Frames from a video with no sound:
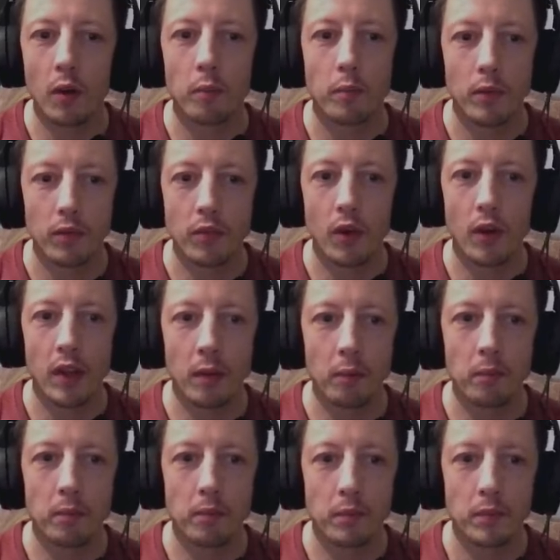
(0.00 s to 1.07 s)
You've got it.
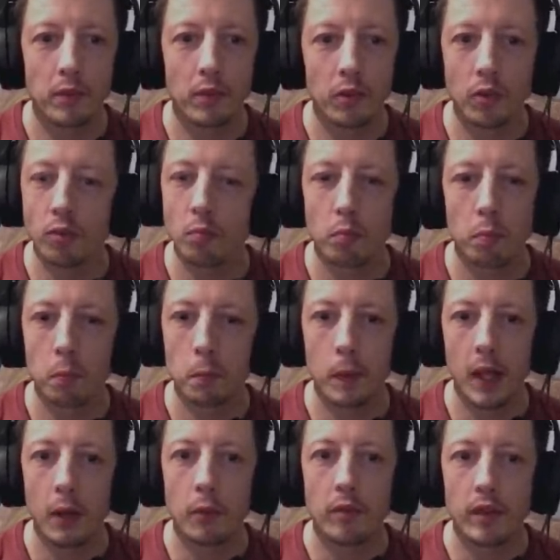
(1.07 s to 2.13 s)
Just play
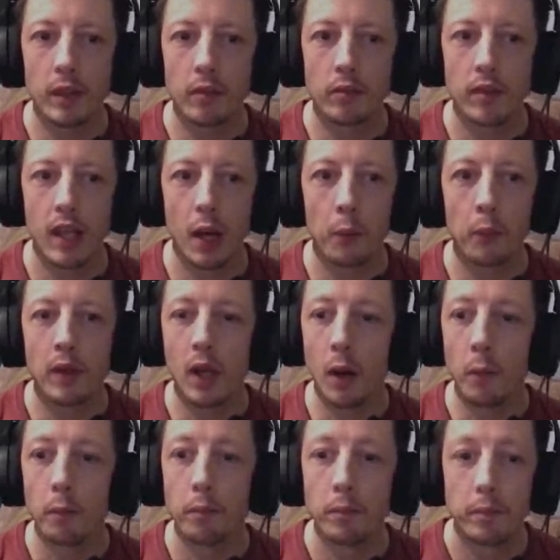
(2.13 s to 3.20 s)
with it and see how we go.
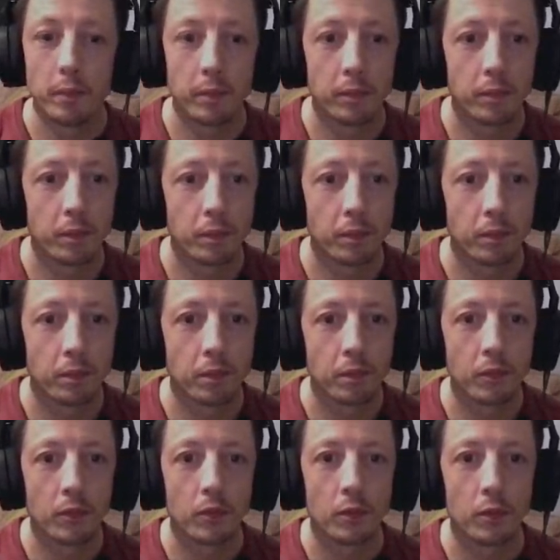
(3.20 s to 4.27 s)

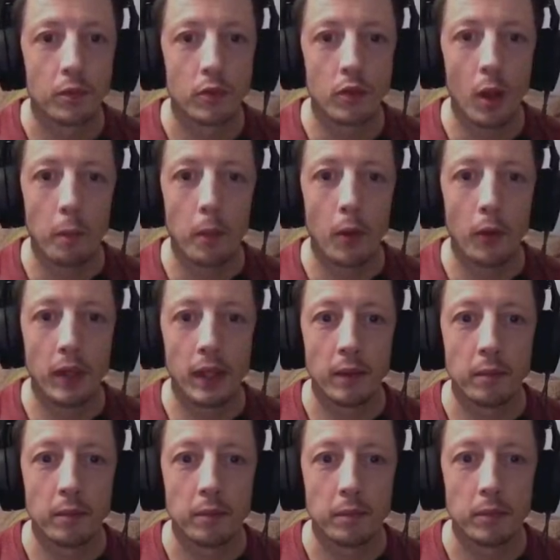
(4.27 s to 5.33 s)
Stop moaning.
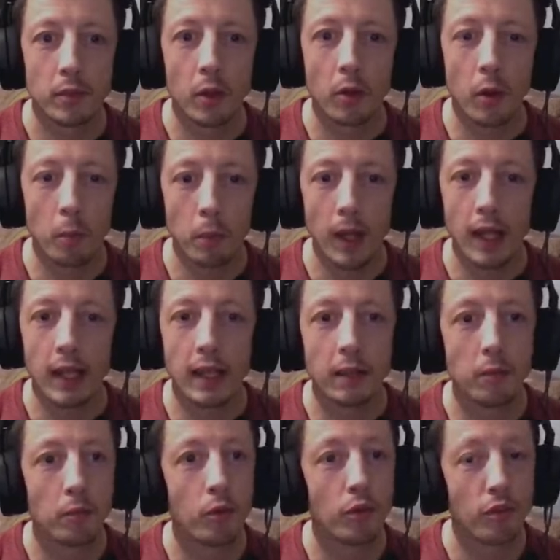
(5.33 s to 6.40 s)
Stop complaining.
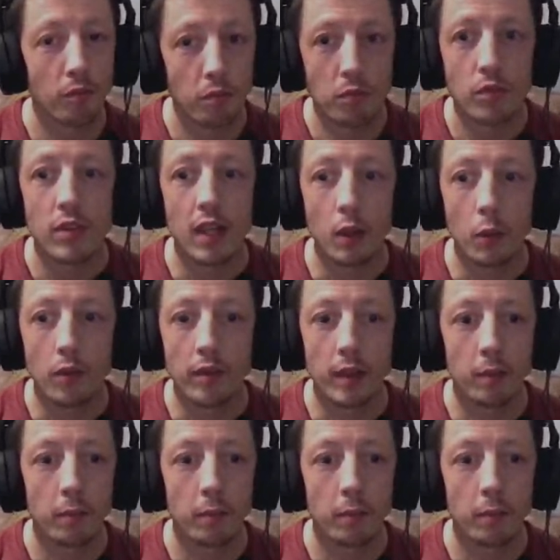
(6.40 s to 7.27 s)
Just stick with it.